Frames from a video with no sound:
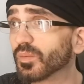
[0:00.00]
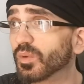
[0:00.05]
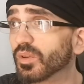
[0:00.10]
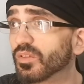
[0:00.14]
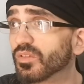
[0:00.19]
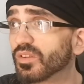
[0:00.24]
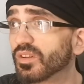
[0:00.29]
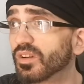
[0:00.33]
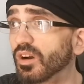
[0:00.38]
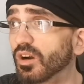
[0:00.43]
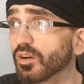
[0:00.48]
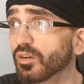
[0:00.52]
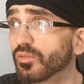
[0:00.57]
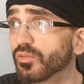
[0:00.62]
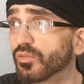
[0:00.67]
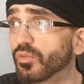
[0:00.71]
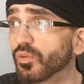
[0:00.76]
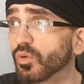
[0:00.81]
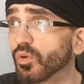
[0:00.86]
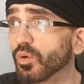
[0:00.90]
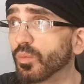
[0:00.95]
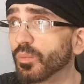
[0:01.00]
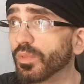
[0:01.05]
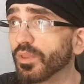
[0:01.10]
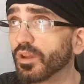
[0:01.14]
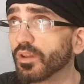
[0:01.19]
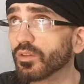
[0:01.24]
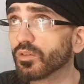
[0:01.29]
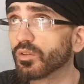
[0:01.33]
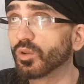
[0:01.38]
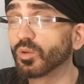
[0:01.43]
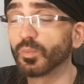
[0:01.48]
it's an art form
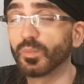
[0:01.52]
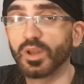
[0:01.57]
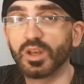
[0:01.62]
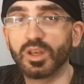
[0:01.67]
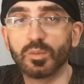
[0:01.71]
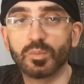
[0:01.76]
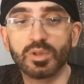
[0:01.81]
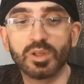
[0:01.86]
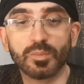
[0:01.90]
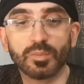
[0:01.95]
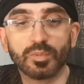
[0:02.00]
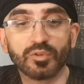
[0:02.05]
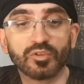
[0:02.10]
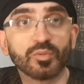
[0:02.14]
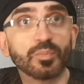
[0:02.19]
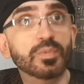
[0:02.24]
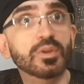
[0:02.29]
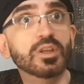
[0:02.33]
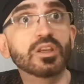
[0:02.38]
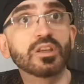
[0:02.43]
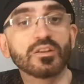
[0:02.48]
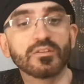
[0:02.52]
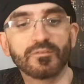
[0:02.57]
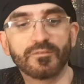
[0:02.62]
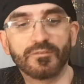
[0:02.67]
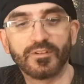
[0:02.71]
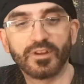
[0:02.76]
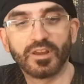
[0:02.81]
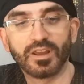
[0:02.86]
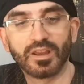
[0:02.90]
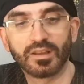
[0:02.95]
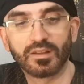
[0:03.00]
that not many people speak, in
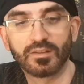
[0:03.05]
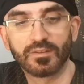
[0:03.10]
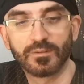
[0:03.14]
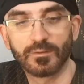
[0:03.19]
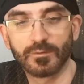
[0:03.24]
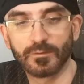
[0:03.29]
fact.